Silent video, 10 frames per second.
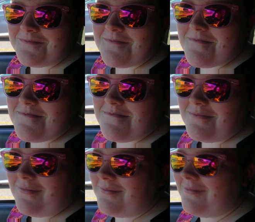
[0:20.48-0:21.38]
excited
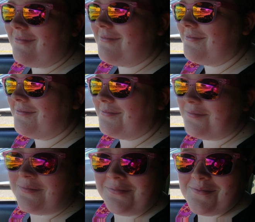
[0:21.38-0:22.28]
to go see
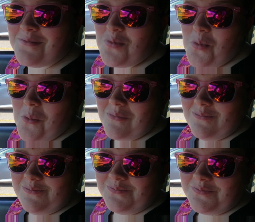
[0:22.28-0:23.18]
Wonder
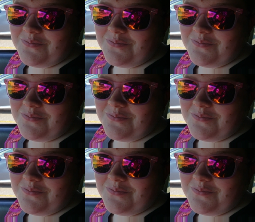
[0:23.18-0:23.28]
Woman?